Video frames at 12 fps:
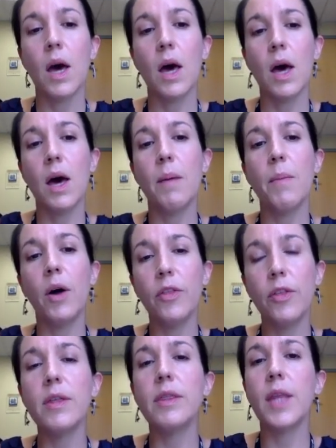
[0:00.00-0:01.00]

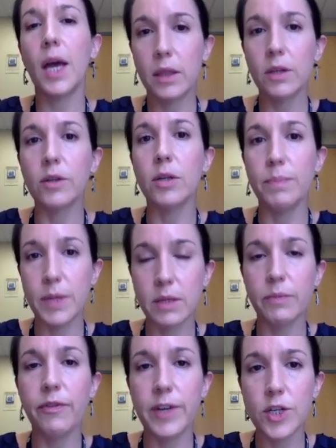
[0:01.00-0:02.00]
Other than that, there could be
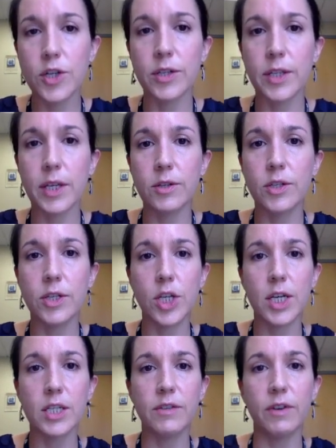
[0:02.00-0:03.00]
some features that are
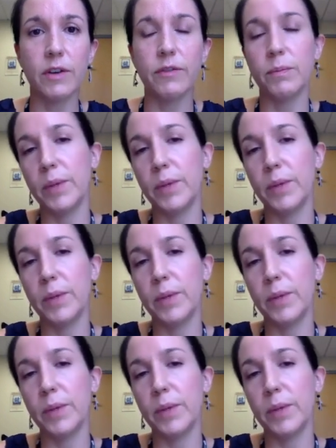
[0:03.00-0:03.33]
suggestive of it,